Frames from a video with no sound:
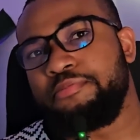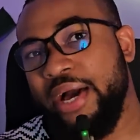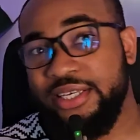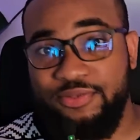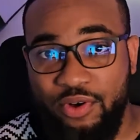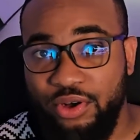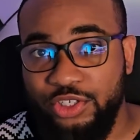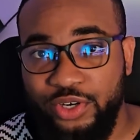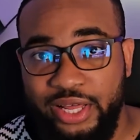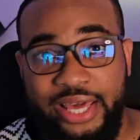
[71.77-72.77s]
past
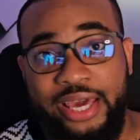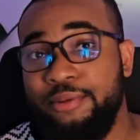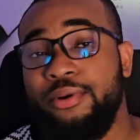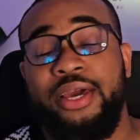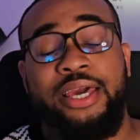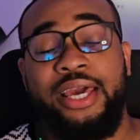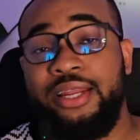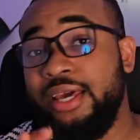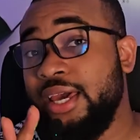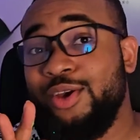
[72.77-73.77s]
400 again, but
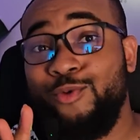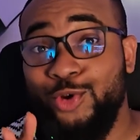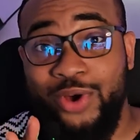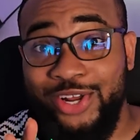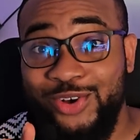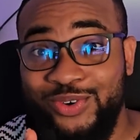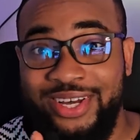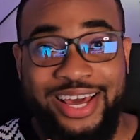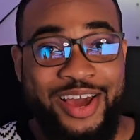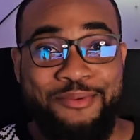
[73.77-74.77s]
again, hey, what do I
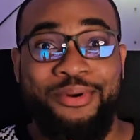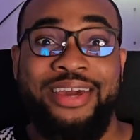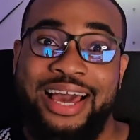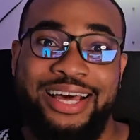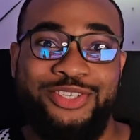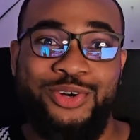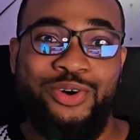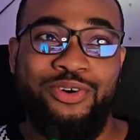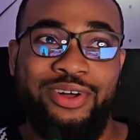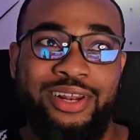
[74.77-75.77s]
know? But yeah,
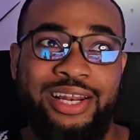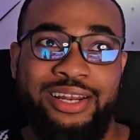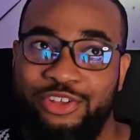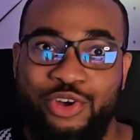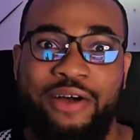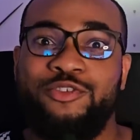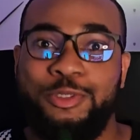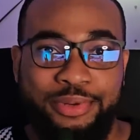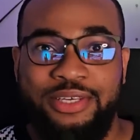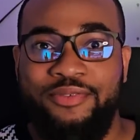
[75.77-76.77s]
so you have to
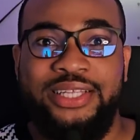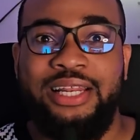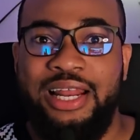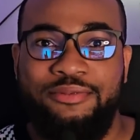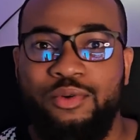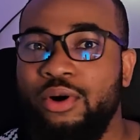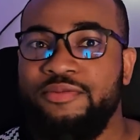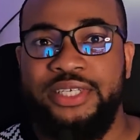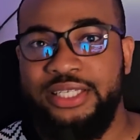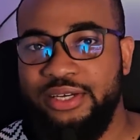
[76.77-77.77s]
specify the level
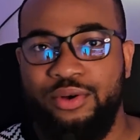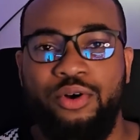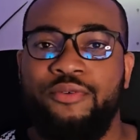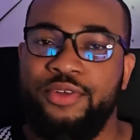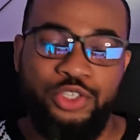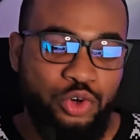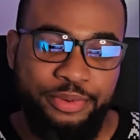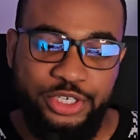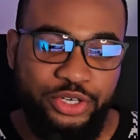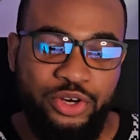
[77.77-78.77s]
of detail of the
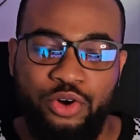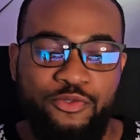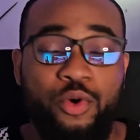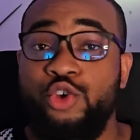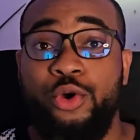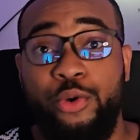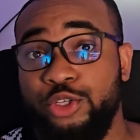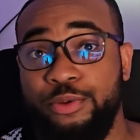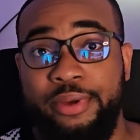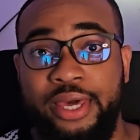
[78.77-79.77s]
geometry of what you're
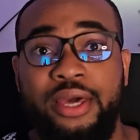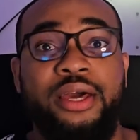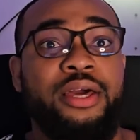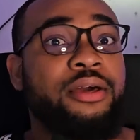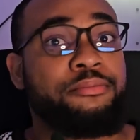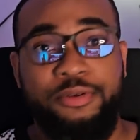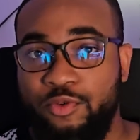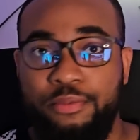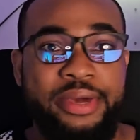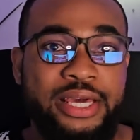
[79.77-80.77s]
going to make
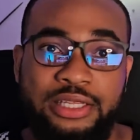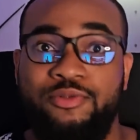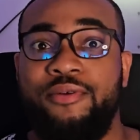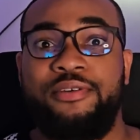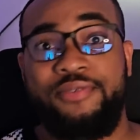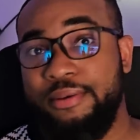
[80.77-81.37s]
before making the Revit